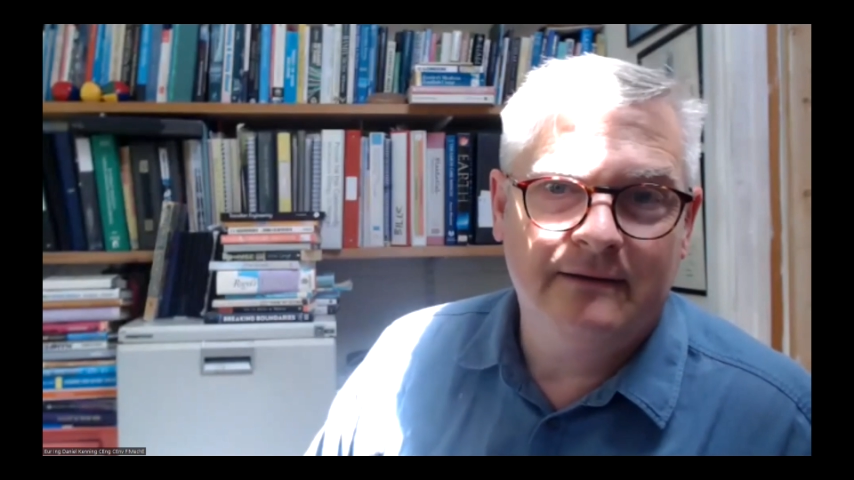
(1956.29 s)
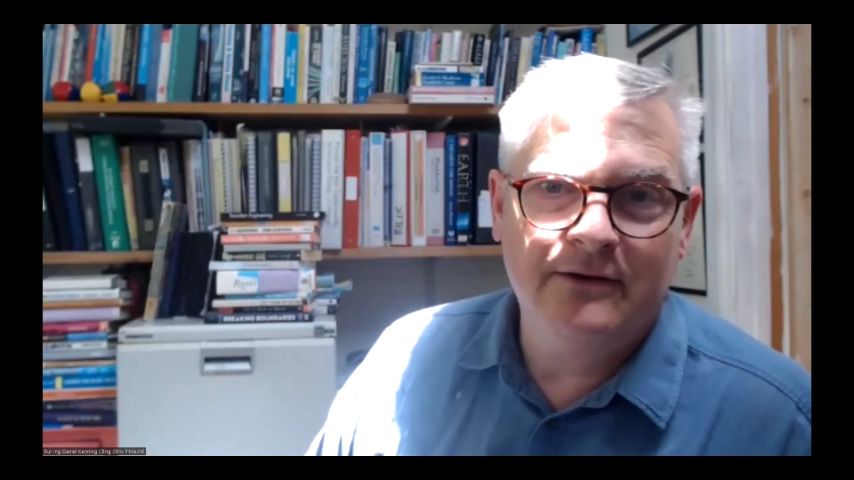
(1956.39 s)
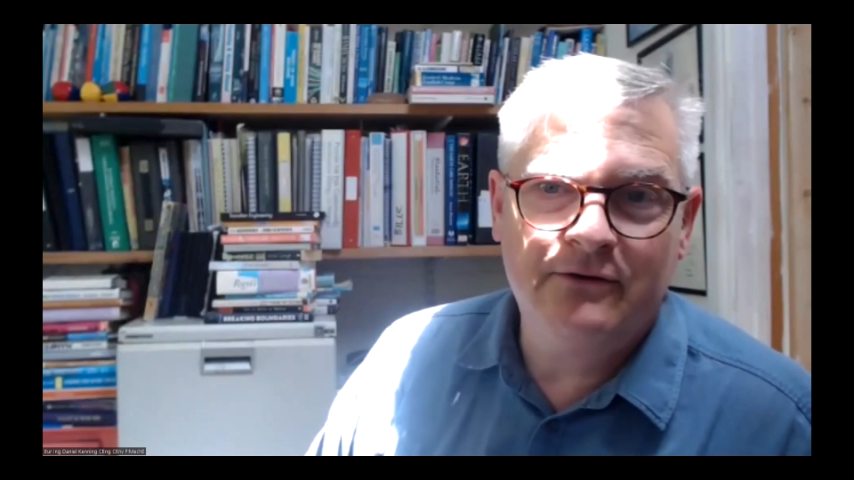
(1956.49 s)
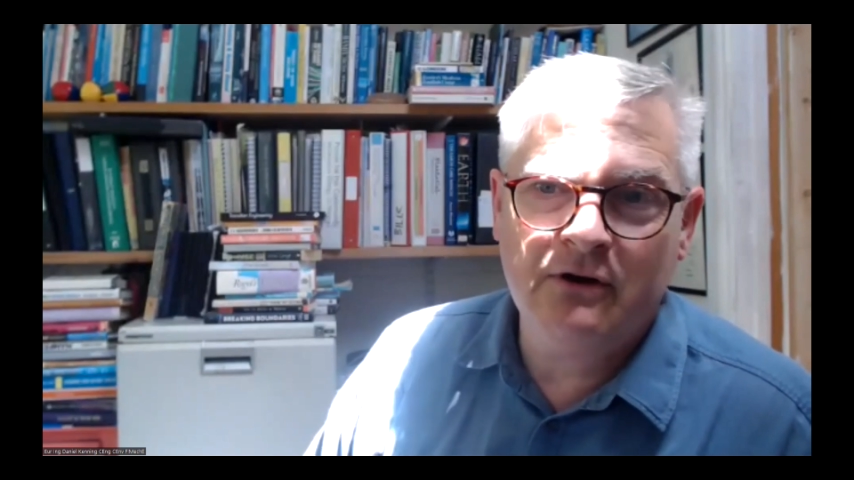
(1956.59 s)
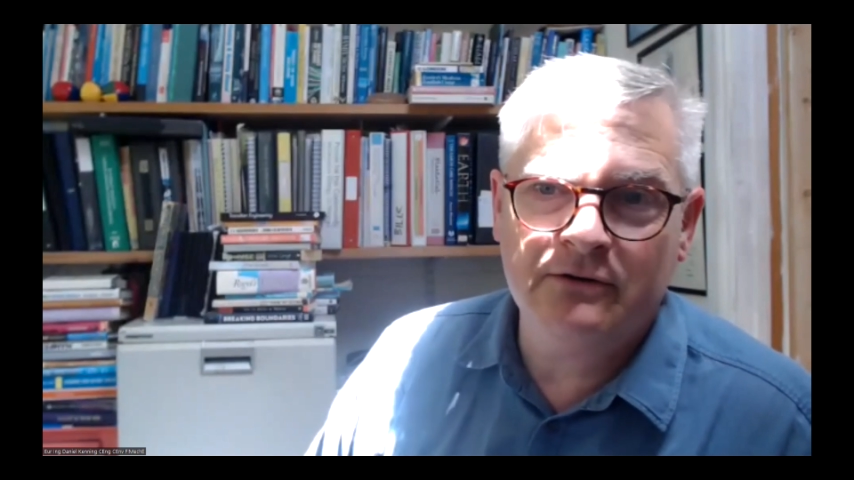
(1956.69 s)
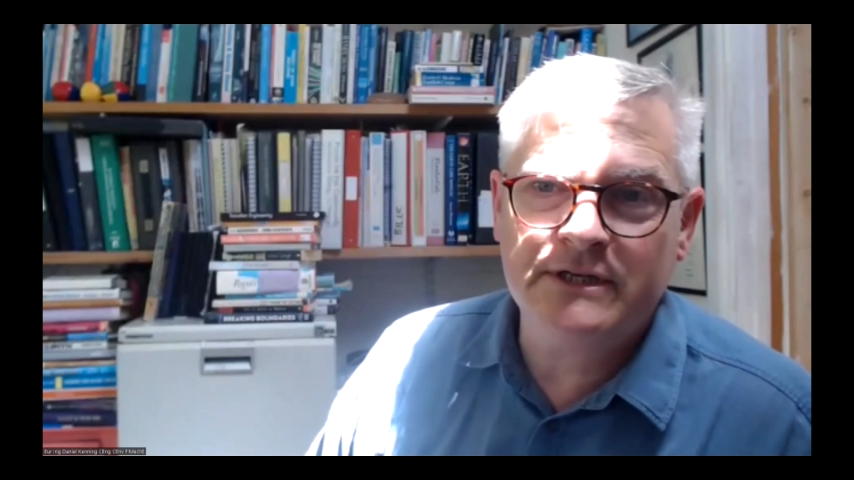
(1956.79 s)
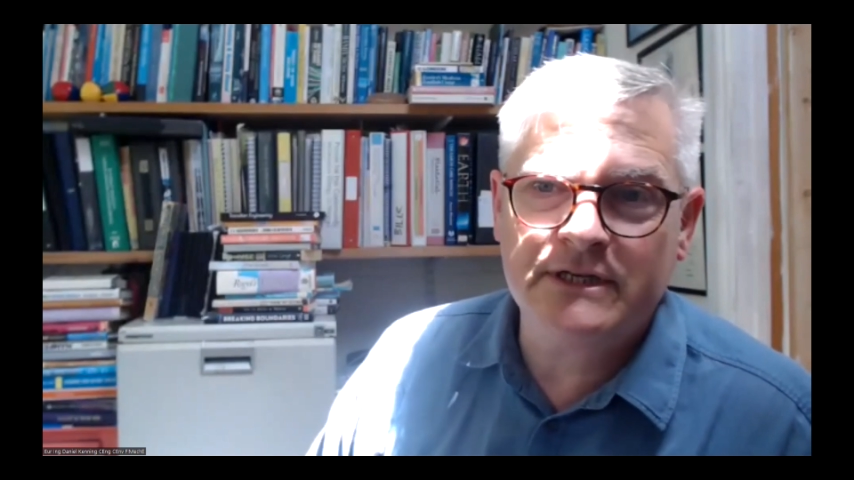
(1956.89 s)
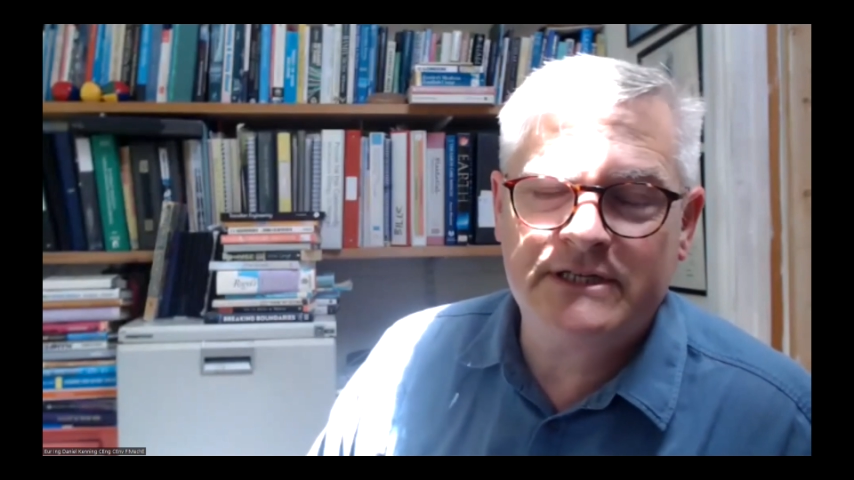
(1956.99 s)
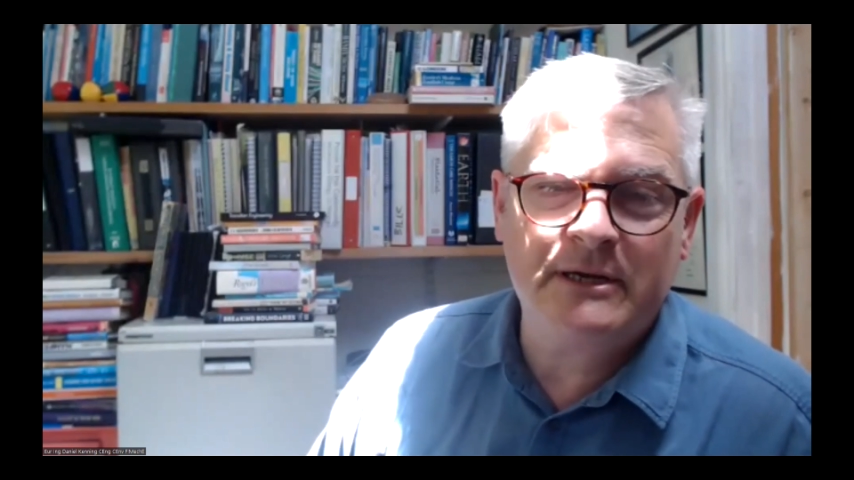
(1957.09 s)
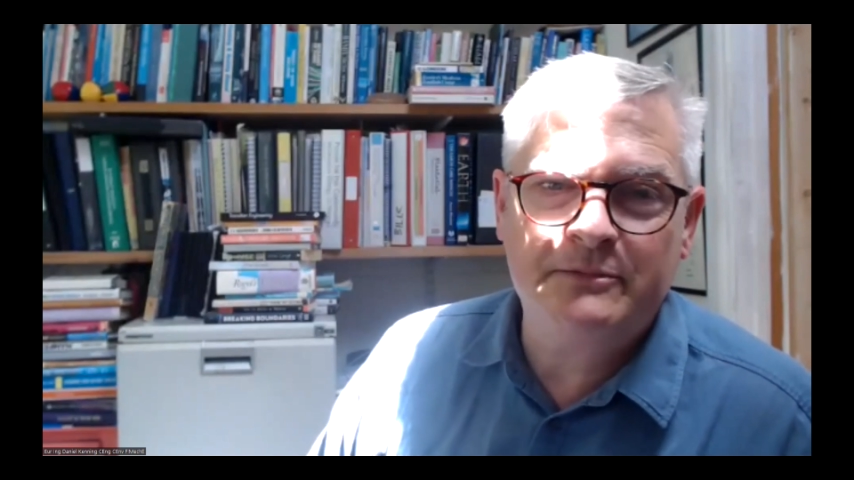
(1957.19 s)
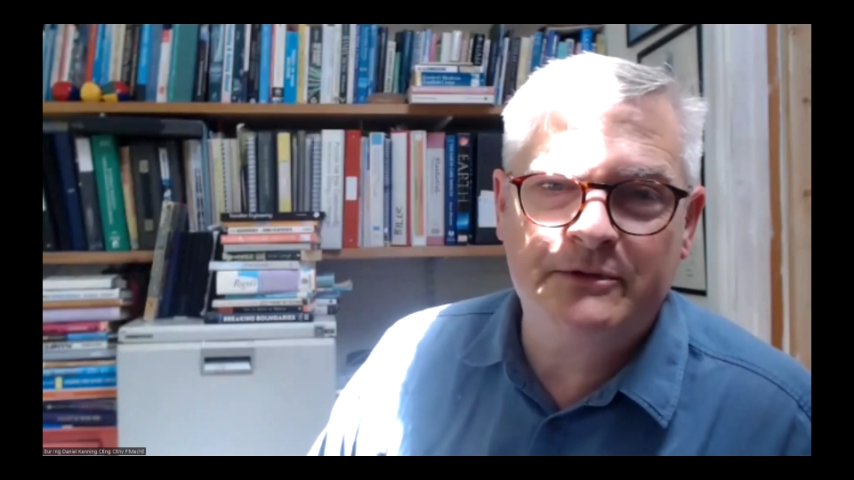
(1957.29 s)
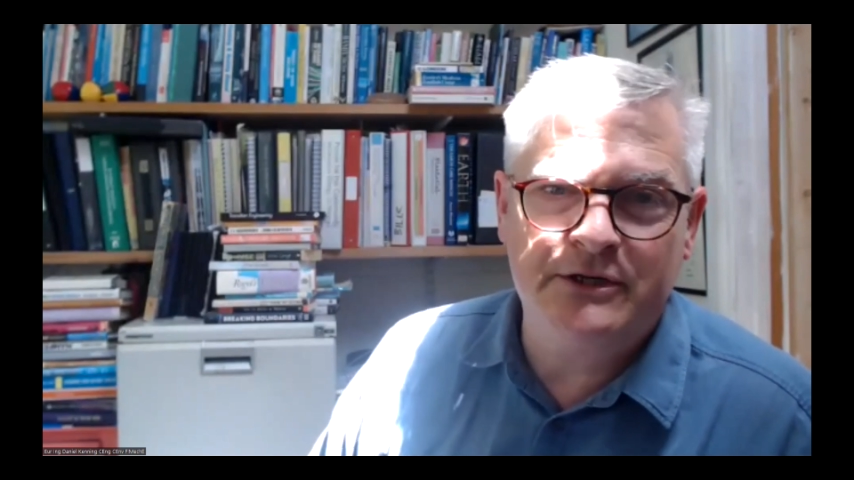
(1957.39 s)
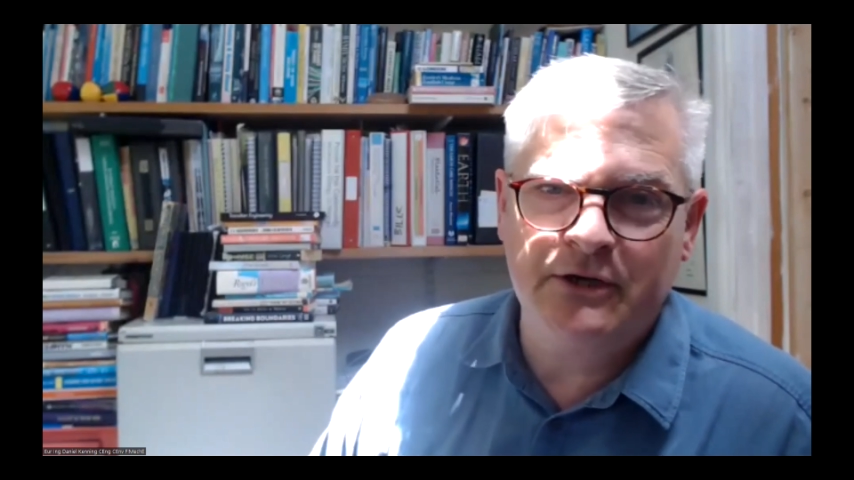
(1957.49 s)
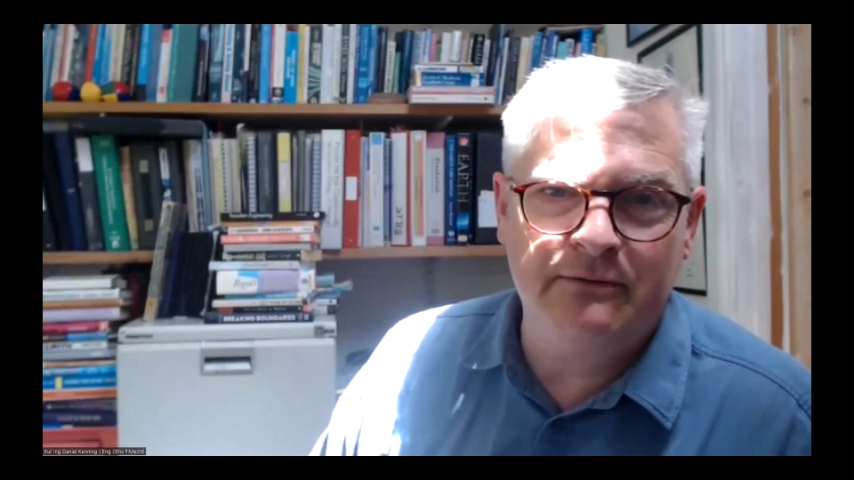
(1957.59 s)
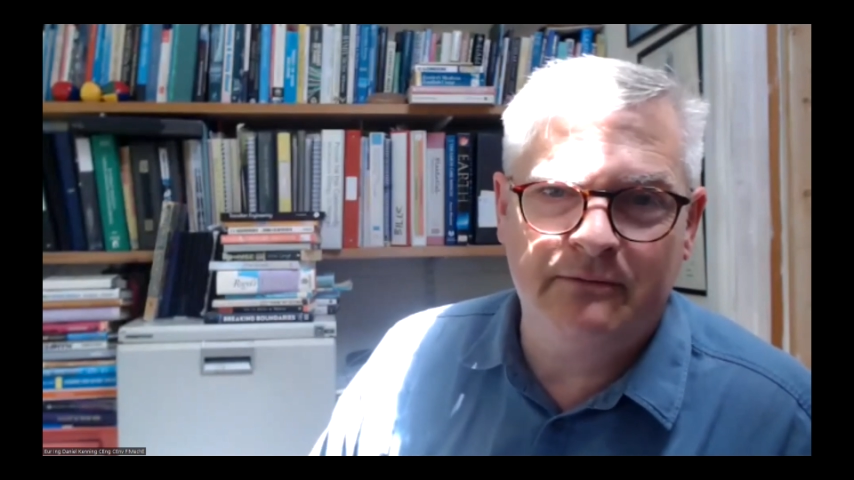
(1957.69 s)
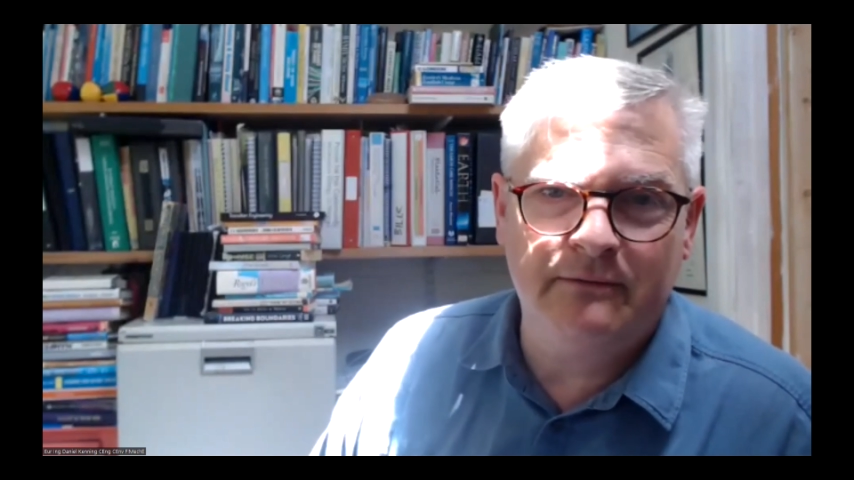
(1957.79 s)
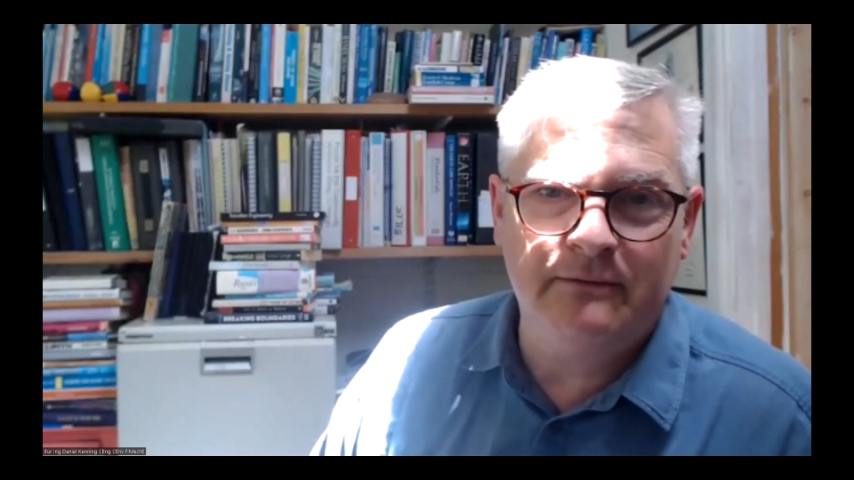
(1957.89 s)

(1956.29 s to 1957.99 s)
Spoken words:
You can't just substitute